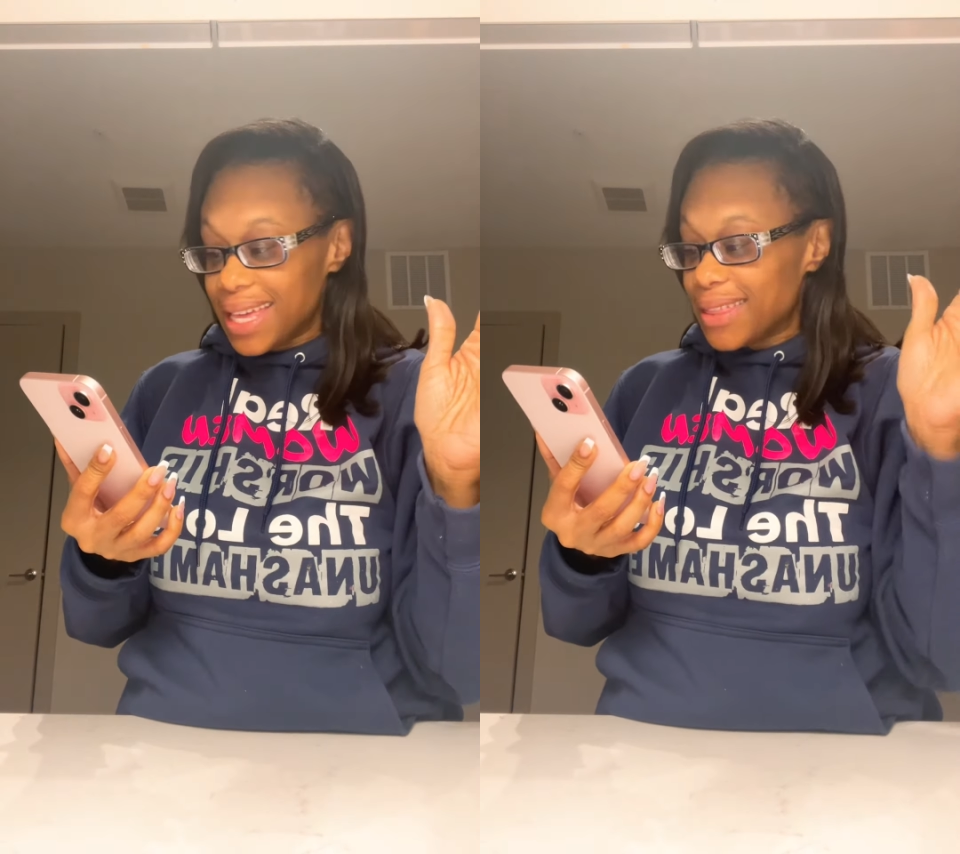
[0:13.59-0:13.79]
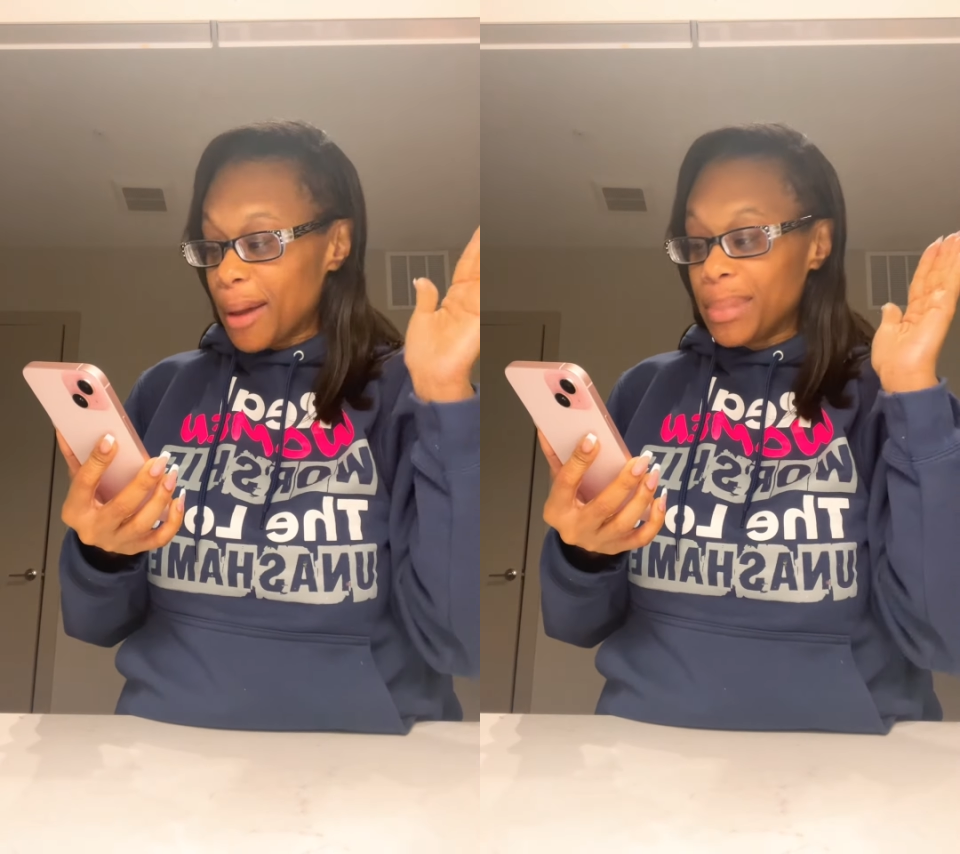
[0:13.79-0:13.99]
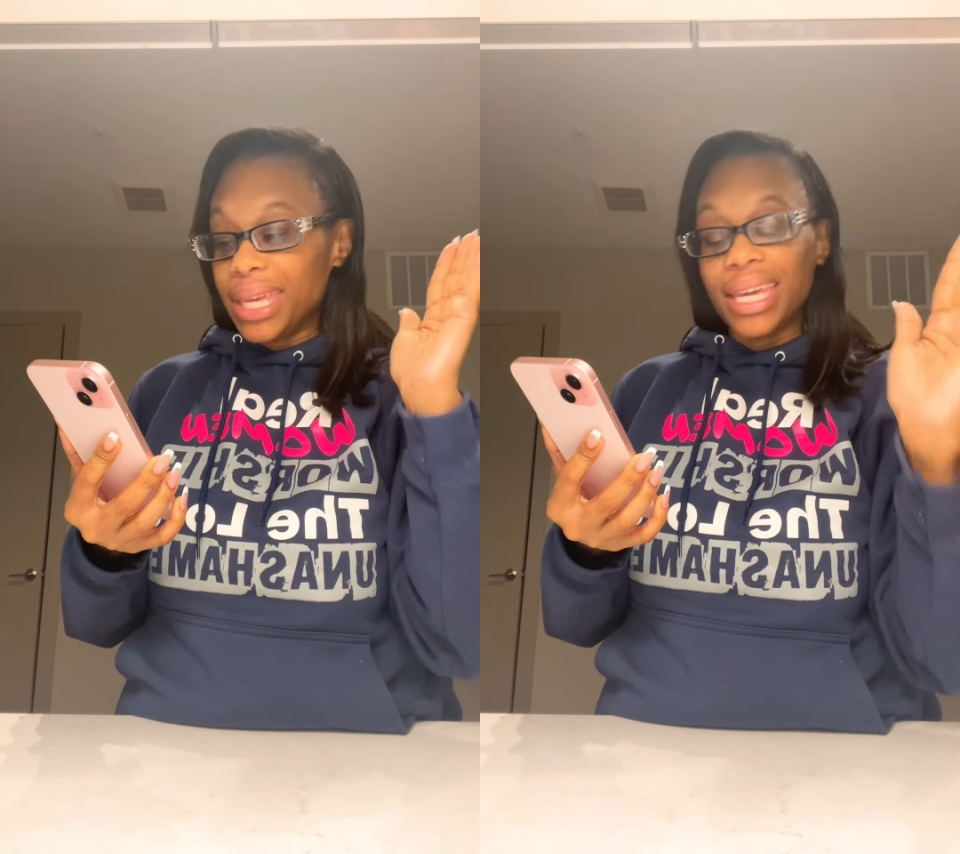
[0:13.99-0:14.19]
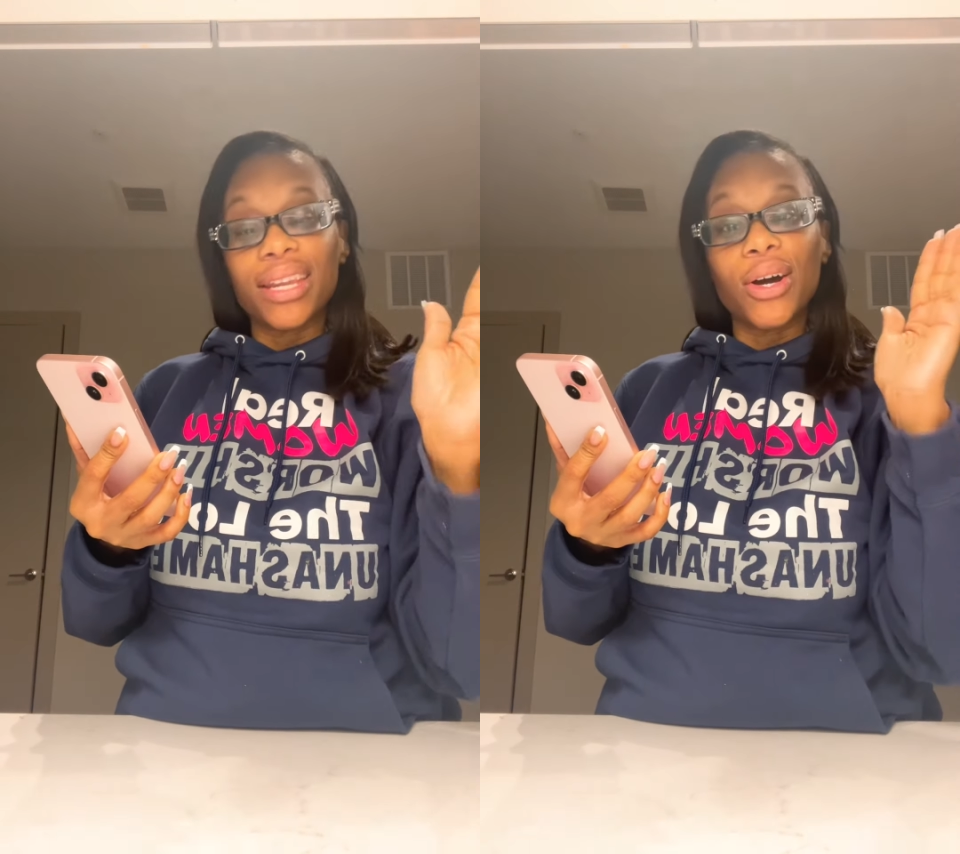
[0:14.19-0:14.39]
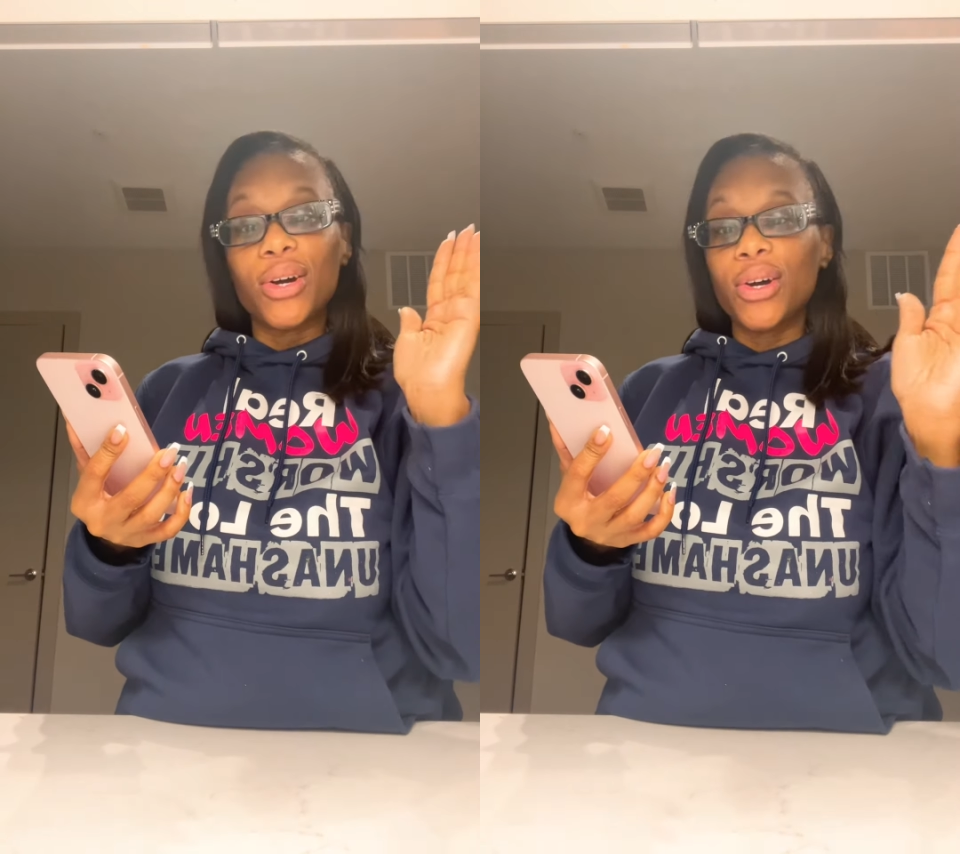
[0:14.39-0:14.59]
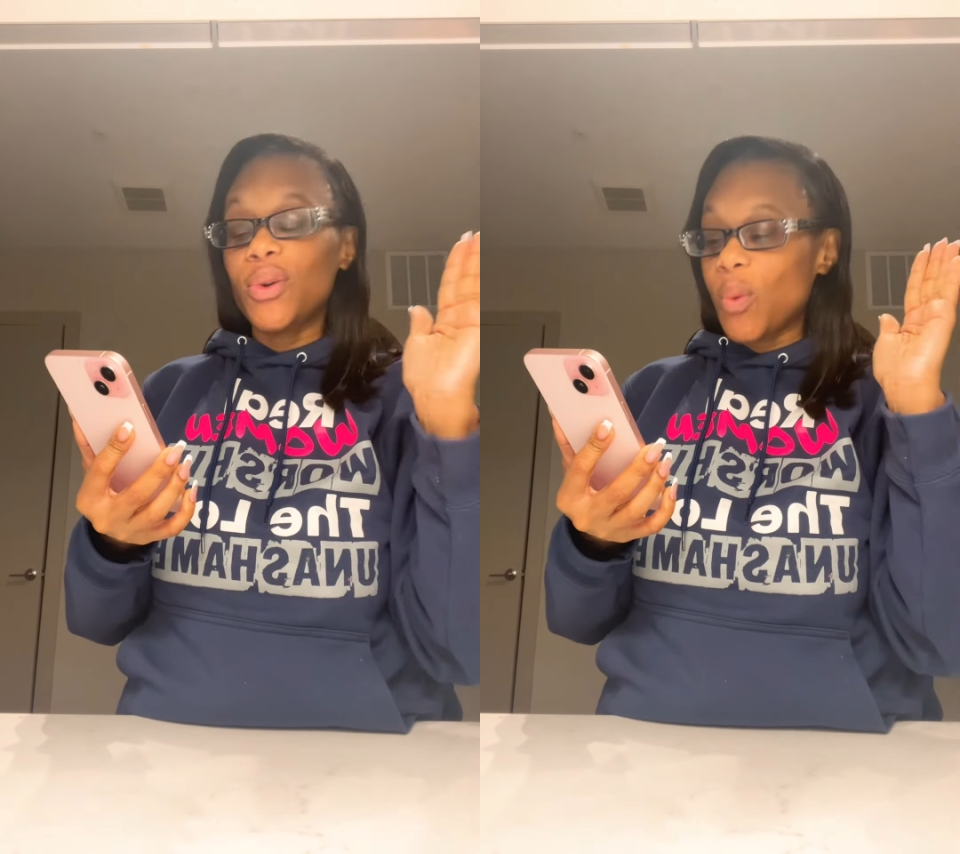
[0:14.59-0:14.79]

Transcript: that began a good